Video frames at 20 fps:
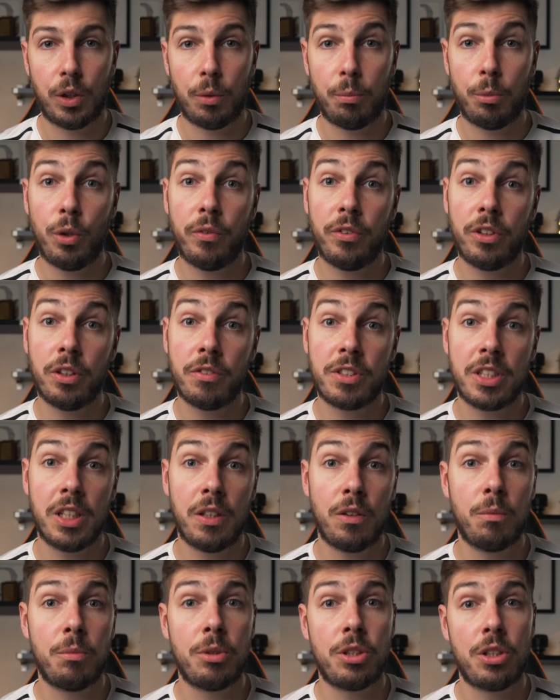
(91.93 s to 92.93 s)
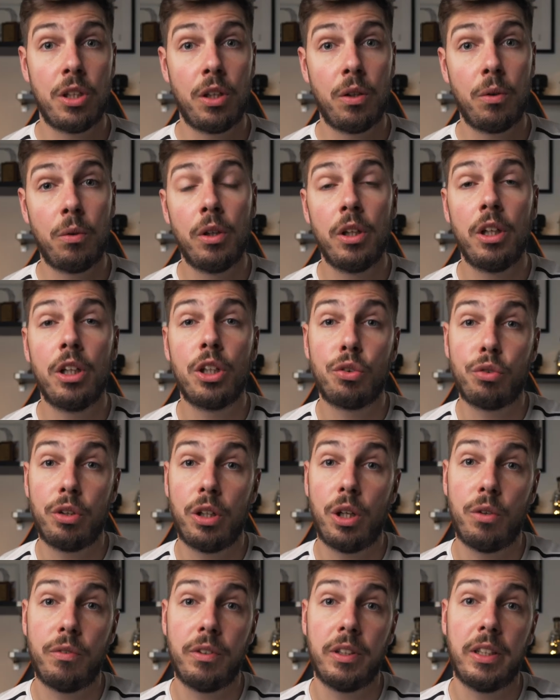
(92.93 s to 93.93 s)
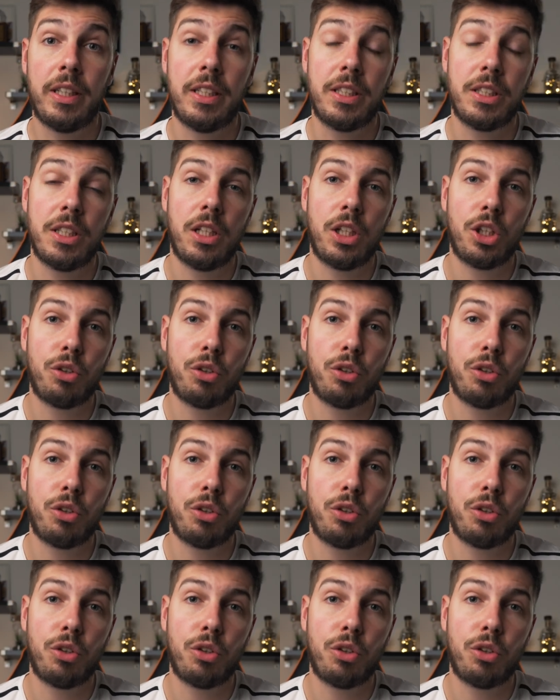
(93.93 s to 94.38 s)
Moving on to tip number 2, grid overlays.